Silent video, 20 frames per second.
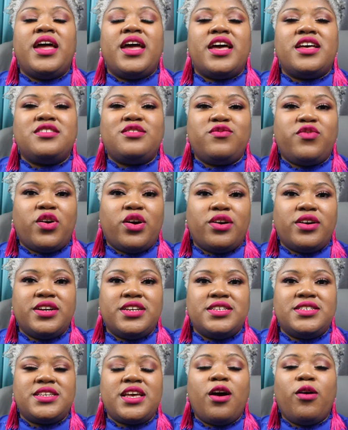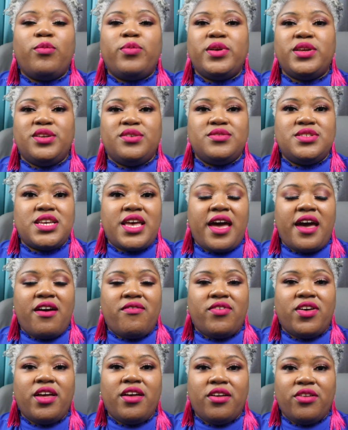as far as helping you to
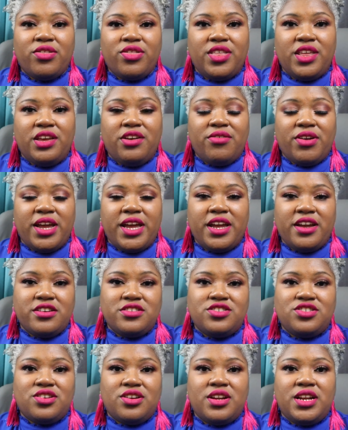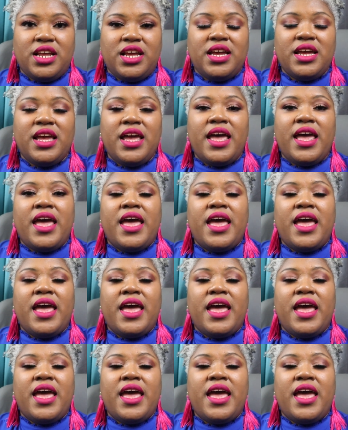have a healthy gray hair journey